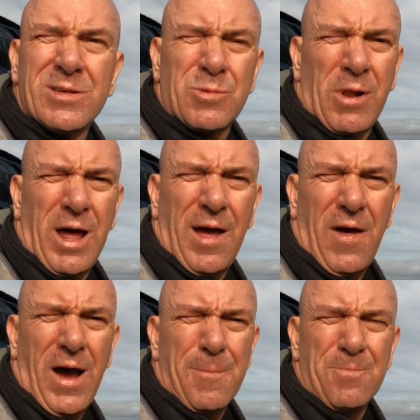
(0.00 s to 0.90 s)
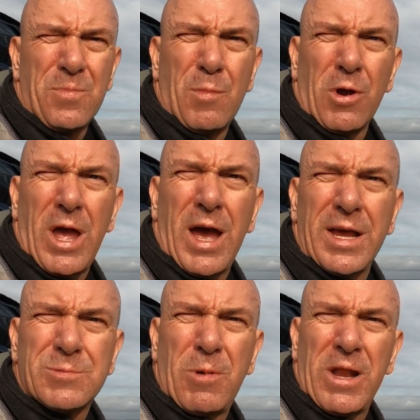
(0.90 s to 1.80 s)
something like that. But yeah,
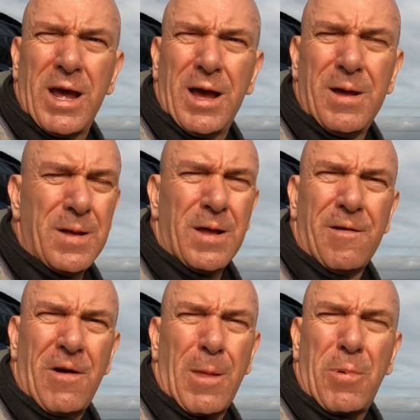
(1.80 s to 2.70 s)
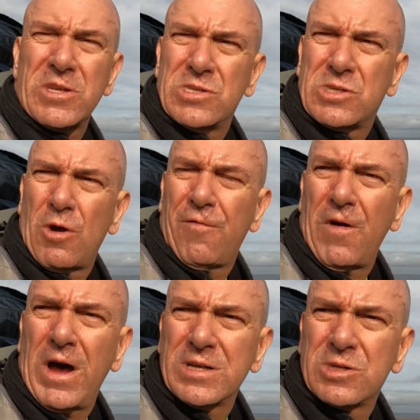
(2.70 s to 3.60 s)
it's been fairly pleasant so
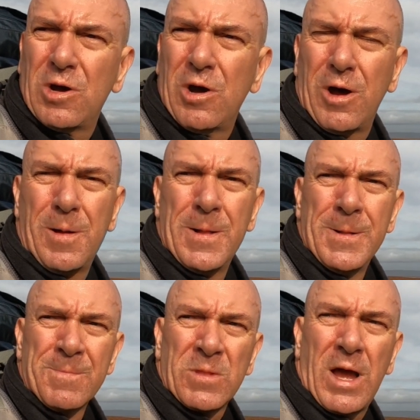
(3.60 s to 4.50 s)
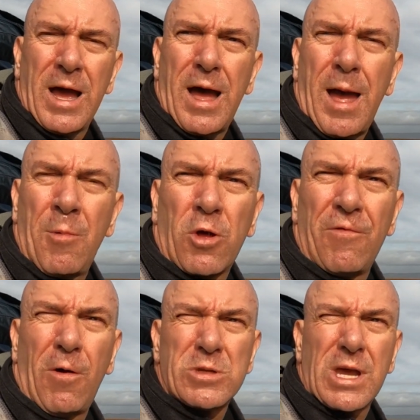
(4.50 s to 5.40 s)
far, so I'm
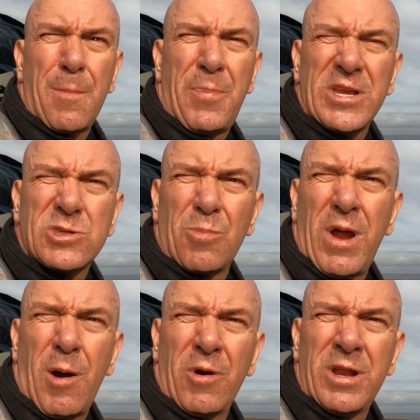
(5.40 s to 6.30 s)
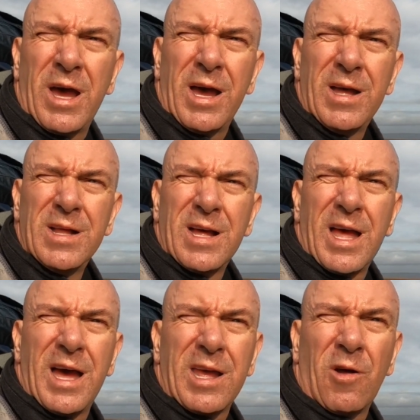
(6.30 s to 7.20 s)
looking forward to getting pitched up now and
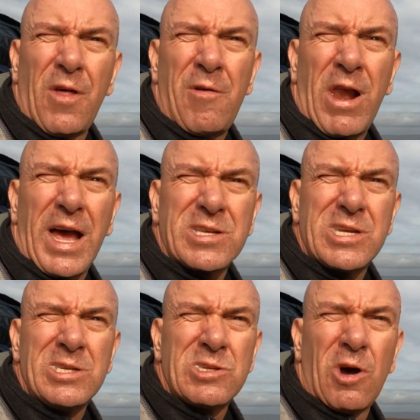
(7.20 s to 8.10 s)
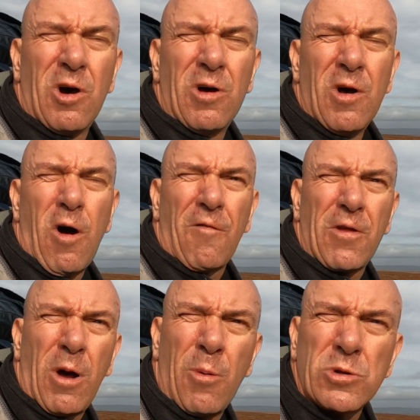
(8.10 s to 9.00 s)
you know, then relaxing, so
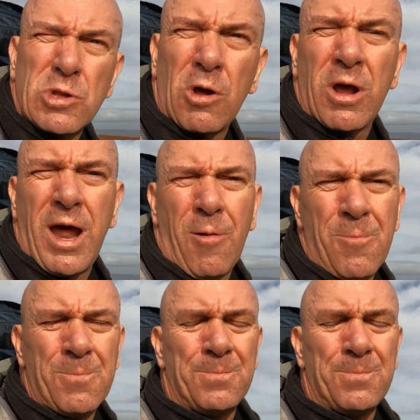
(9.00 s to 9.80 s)
hopefully not much longer now.